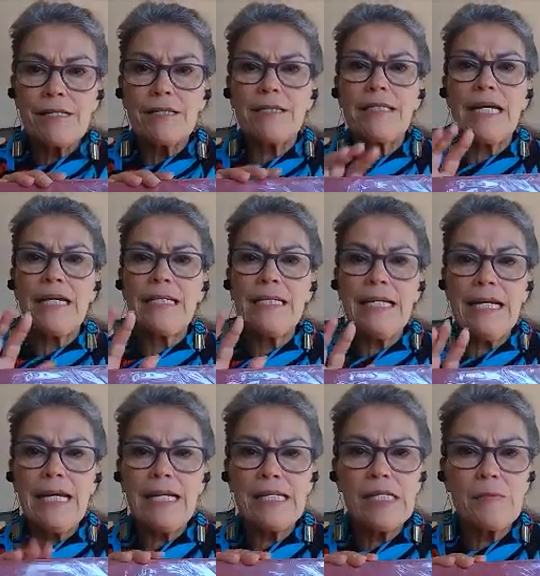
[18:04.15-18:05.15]
ends
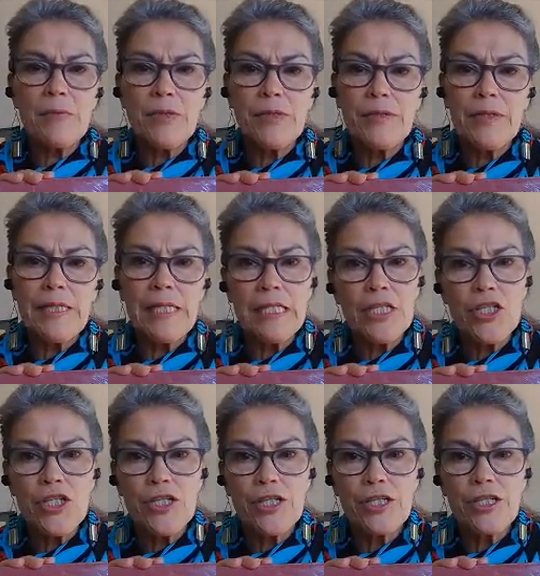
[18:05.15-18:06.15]
per inch
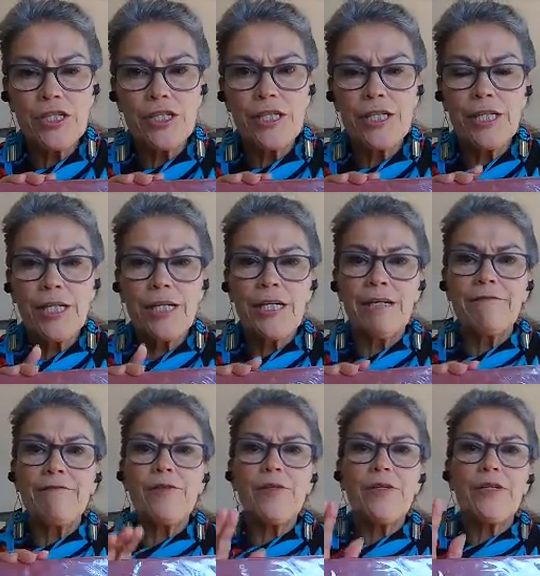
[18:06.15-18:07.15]
for
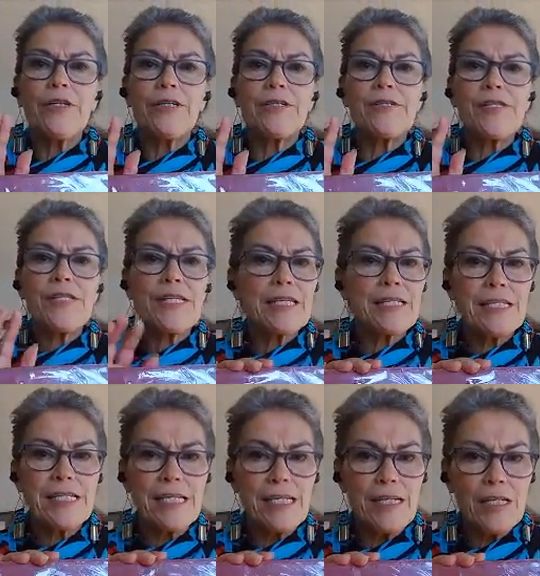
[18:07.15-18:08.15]

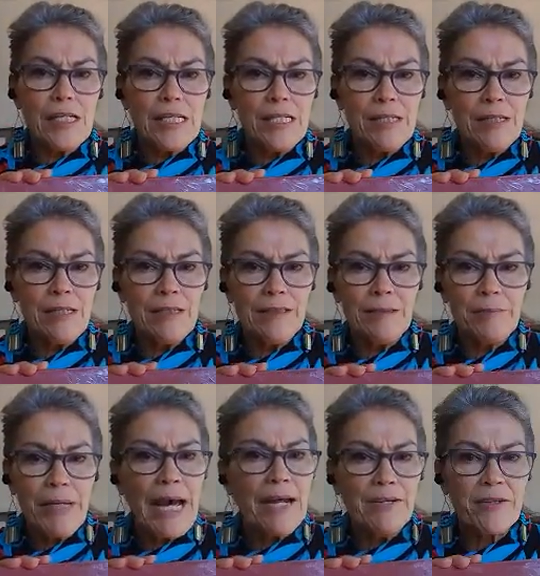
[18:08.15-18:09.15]
60 pattern
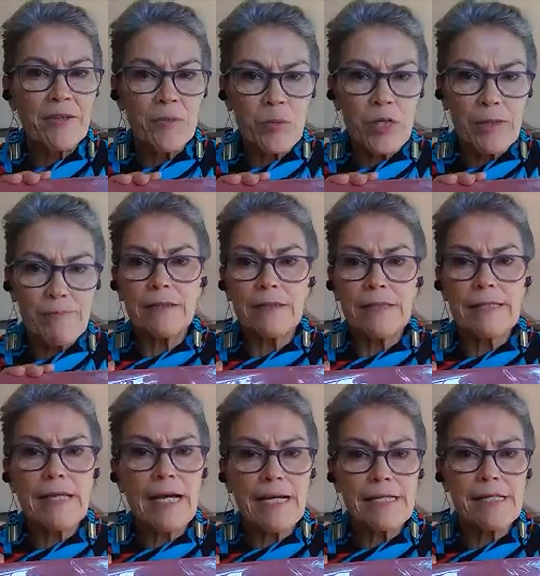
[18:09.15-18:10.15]
warps, that
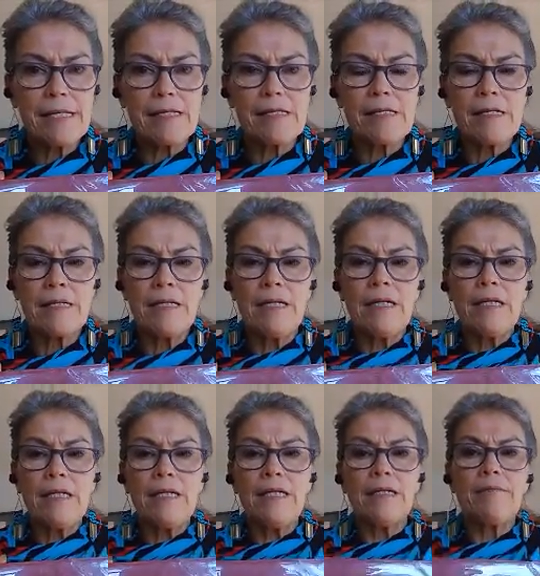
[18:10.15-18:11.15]
sizes.
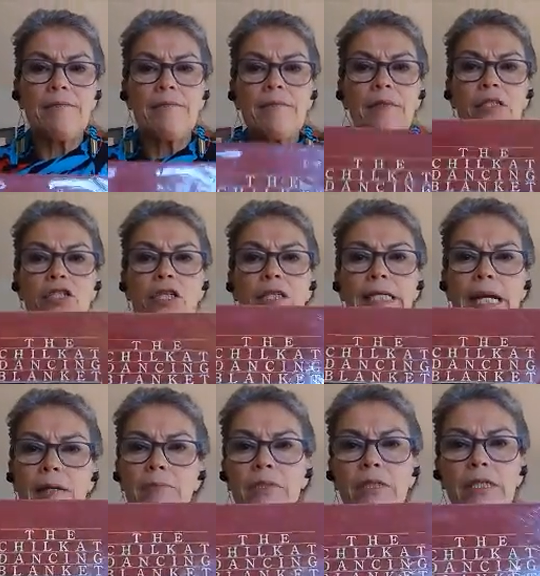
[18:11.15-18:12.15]
The
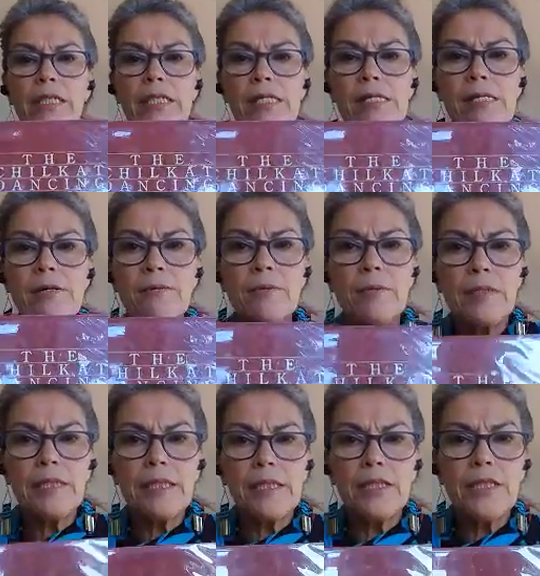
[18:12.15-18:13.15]
Chilkat book is a
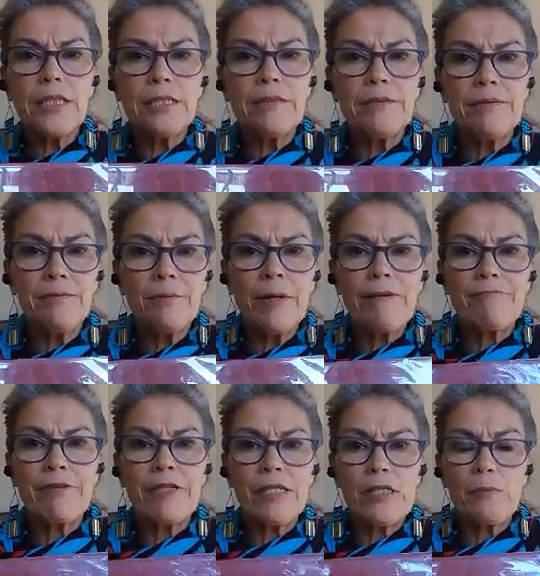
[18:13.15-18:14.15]
really good
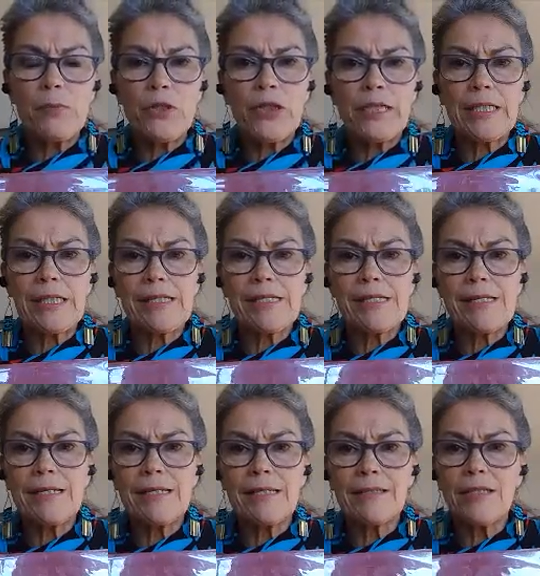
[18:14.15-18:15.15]
reference book. It's
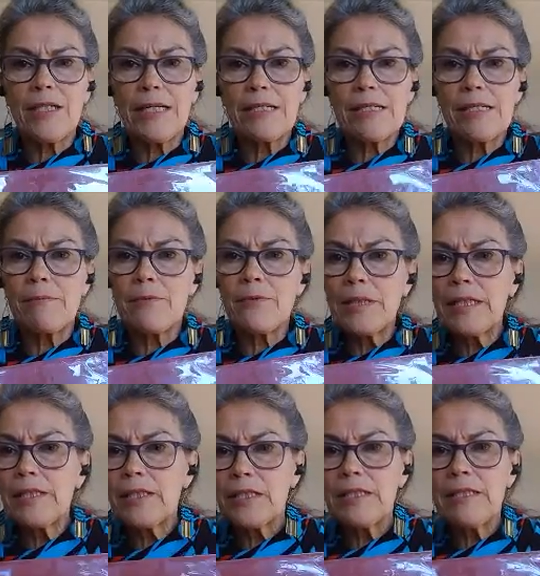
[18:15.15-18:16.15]
got some
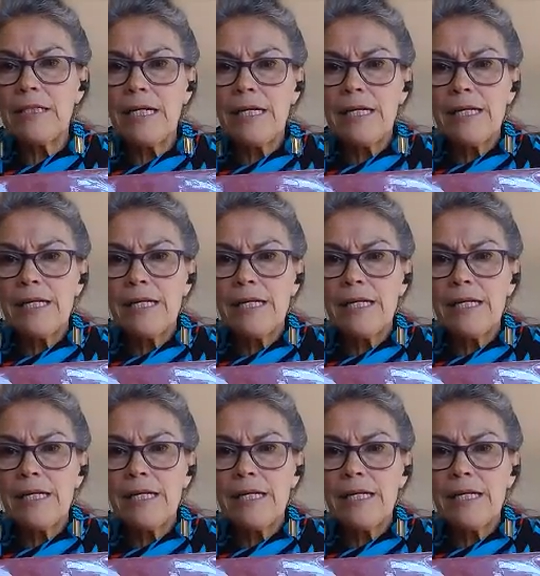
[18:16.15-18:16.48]
really good